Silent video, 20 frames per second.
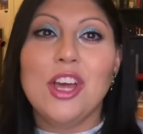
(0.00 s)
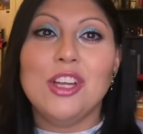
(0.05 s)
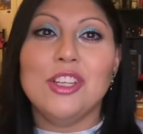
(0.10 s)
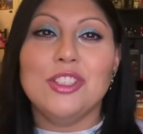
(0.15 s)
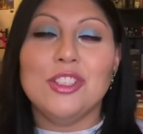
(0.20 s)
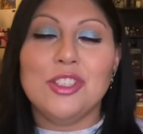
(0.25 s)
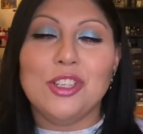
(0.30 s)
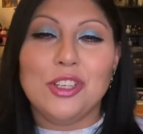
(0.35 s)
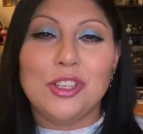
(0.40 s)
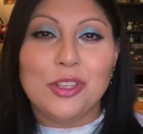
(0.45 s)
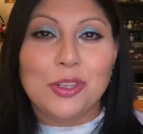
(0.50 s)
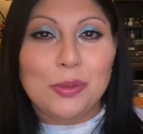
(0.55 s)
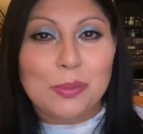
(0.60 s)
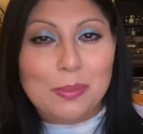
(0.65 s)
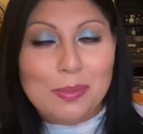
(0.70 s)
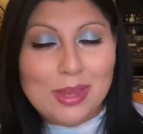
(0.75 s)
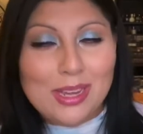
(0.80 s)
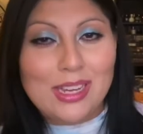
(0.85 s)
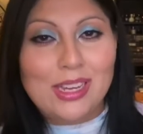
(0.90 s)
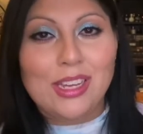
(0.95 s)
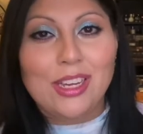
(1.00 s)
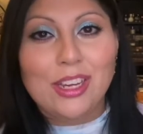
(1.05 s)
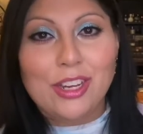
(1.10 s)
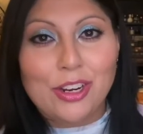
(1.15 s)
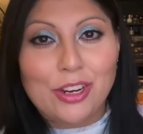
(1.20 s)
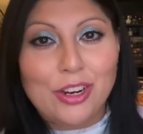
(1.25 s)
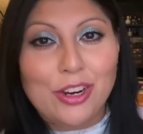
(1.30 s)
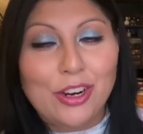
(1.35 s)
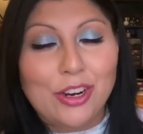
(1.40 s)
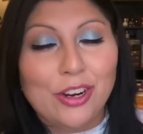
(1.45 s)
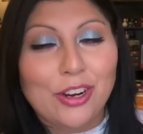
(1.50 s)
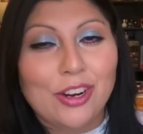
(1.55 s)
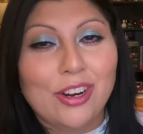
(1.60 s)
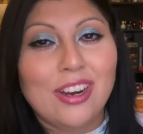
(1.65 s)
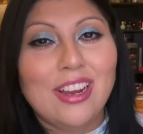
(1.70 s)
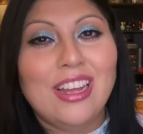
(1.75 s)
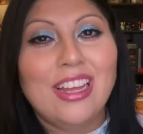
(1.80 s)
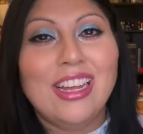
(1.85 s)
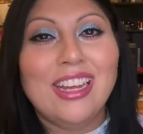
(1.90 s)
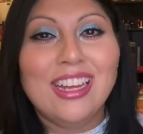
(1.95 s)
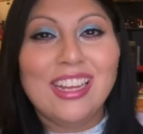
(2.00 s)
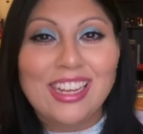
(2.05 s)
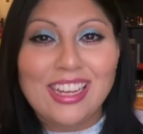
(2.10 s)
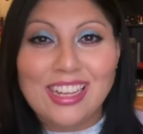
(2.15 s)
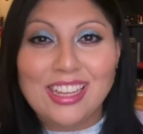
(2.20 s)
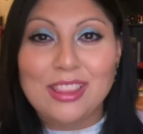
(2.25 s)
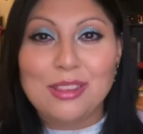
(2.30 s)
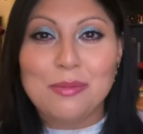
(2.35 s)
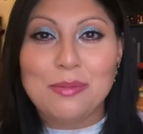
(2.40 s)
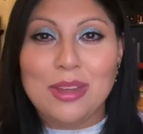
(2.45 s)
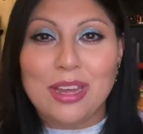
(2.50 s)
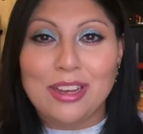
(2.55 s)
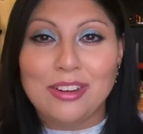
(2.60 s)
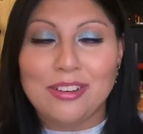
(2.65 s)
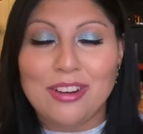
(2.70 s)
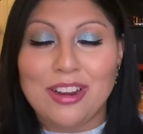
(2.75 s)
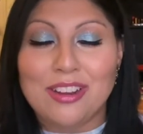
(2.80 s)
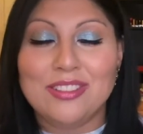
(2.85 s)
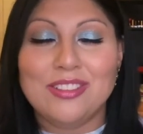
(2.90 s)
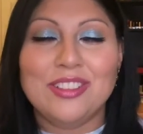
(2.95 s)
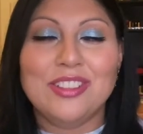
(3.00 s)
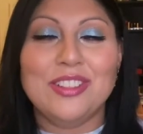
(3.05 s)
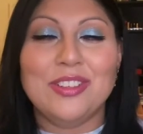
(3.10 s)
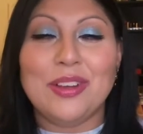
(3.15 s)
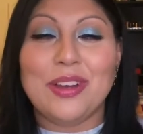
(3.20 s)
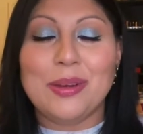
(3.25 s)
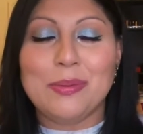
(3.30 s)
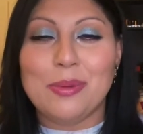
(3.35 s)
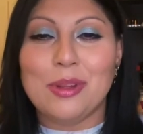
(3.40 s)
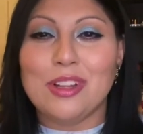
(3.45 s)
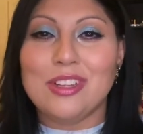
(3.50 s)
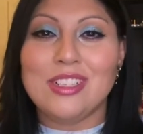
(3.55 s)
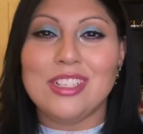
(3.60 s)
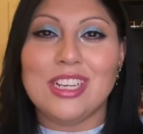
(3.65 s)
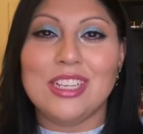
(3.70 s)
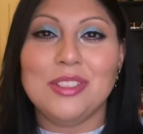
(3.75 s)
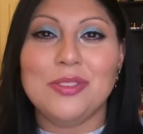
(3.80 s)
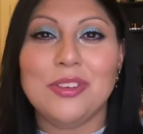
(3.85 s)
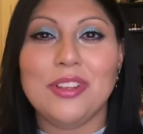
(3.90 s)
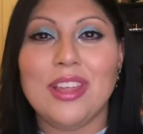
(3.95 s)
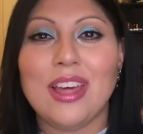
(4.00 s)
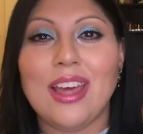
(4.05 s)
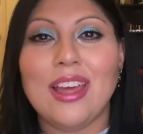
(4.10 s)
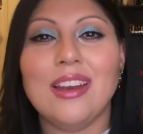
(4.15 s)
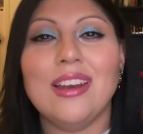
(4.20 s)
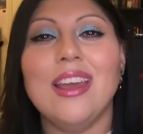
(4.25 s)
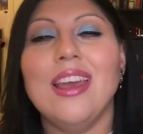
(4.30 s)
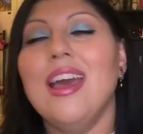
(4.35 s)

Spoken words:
So you might hear her in the background, so I apologize for that.